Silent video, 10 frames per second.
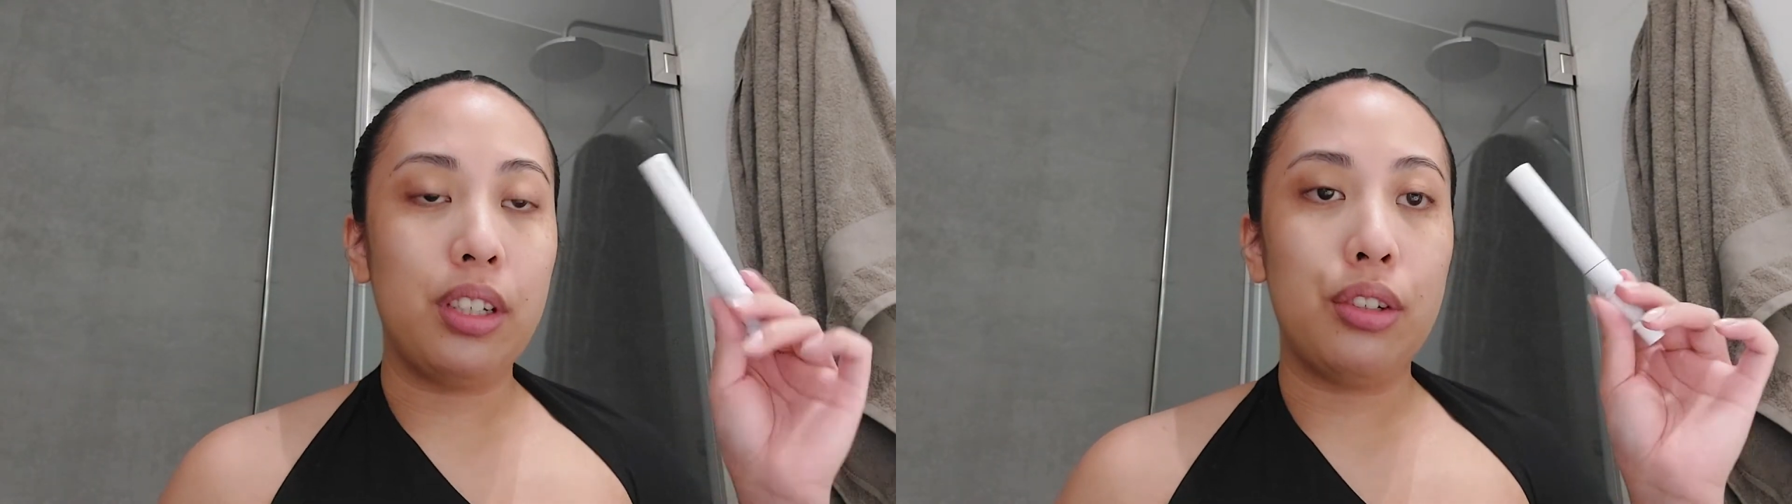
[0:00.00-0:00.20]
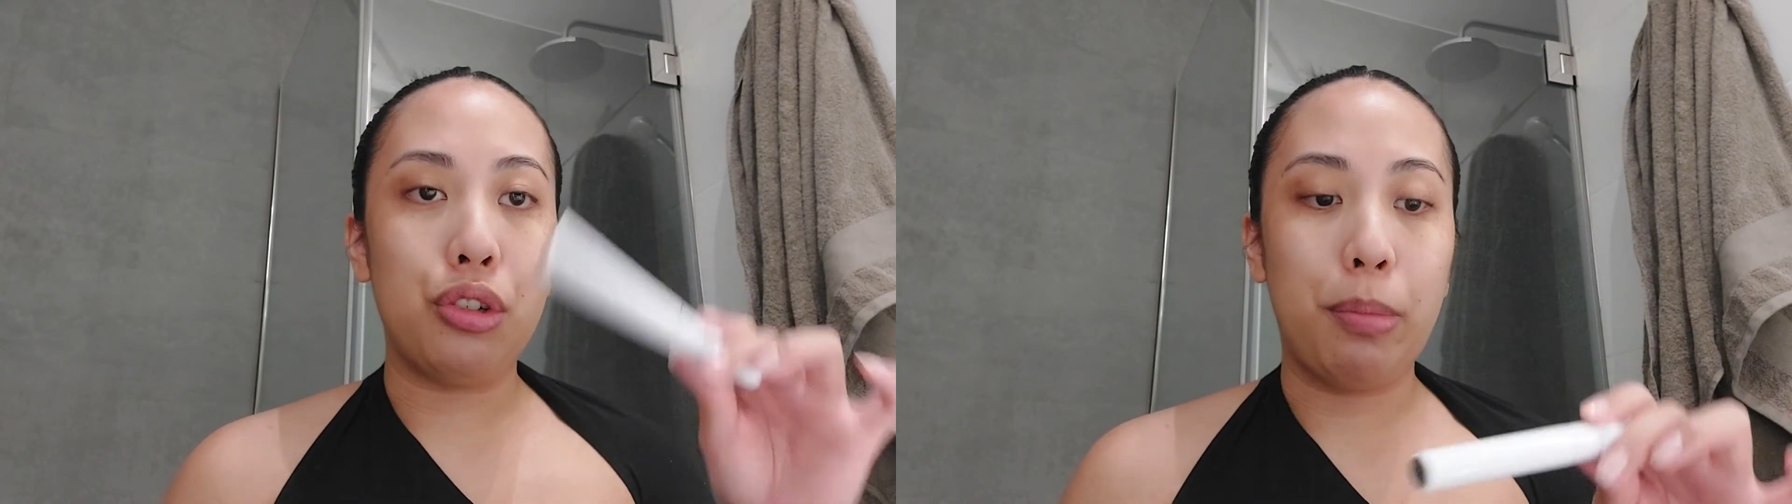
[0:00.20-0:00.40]

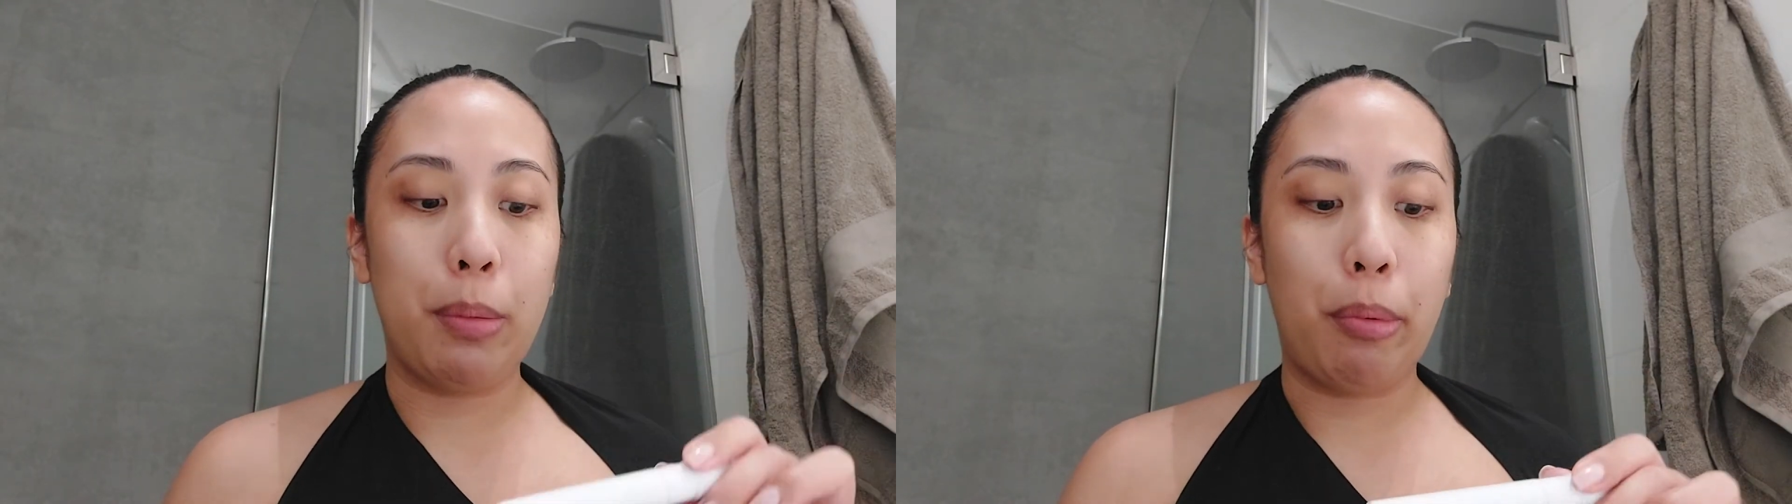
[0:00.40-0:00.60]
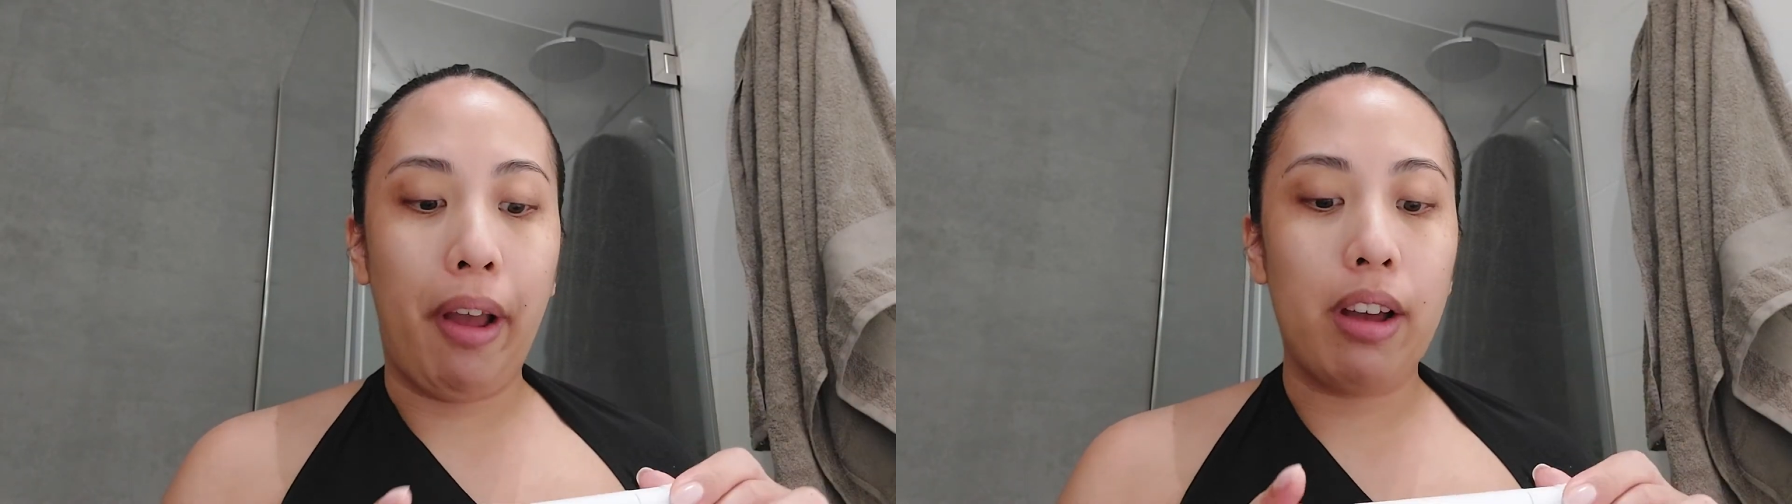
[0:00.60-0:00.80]
do my
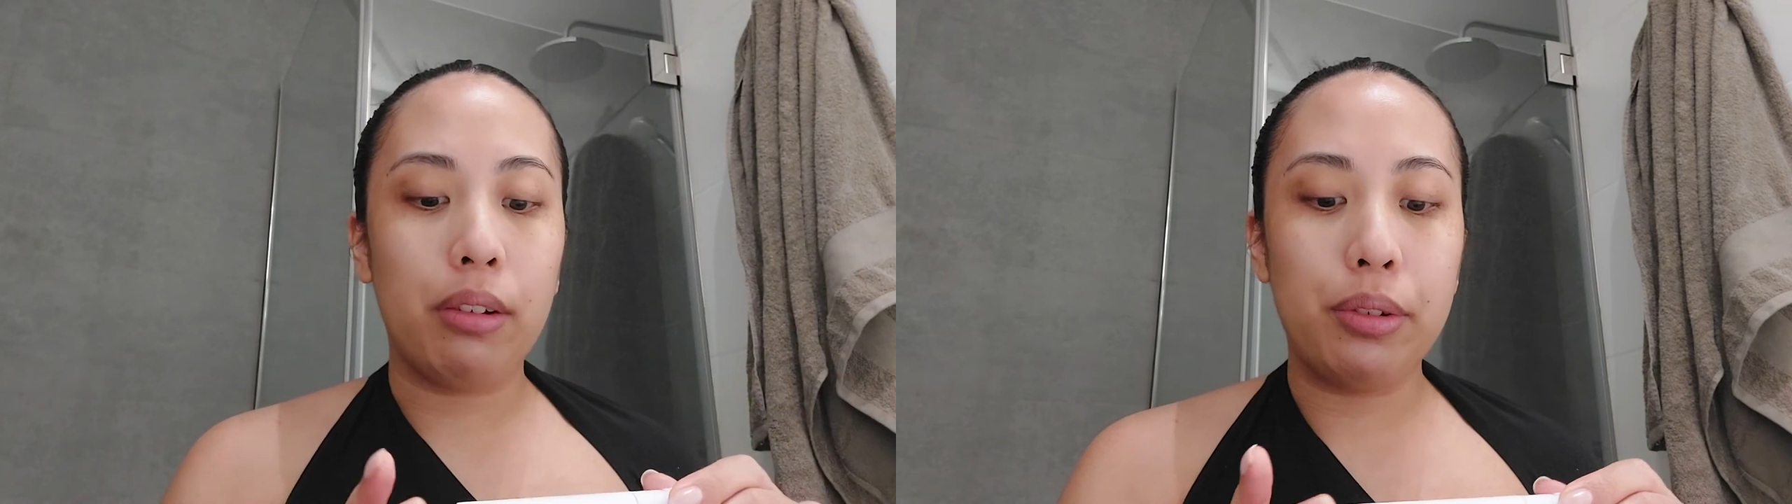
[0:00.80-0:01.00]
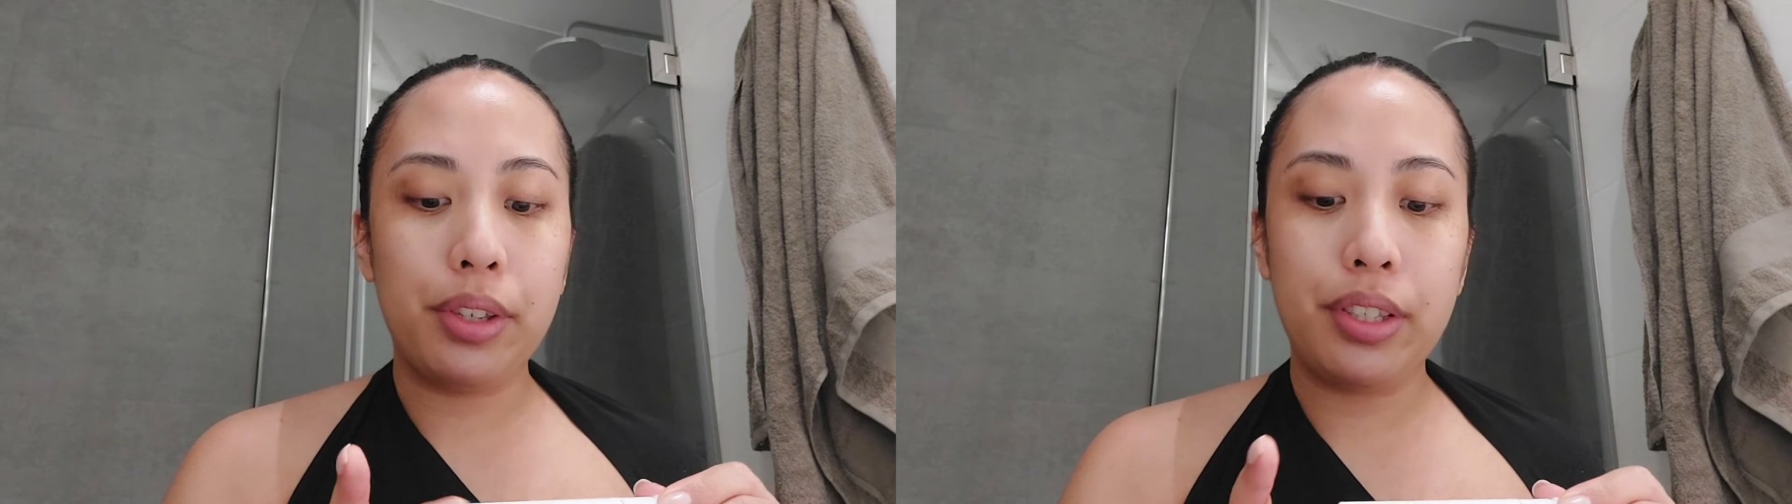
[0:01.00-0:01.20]

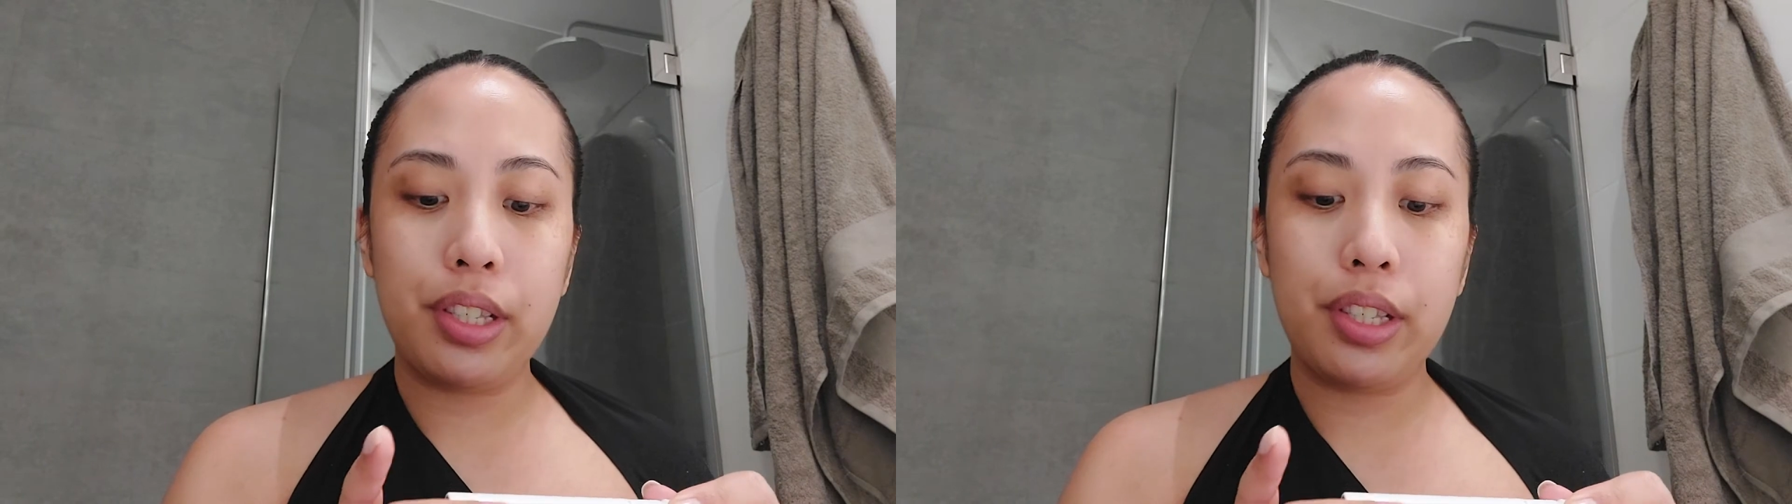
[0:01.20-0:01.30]
brows.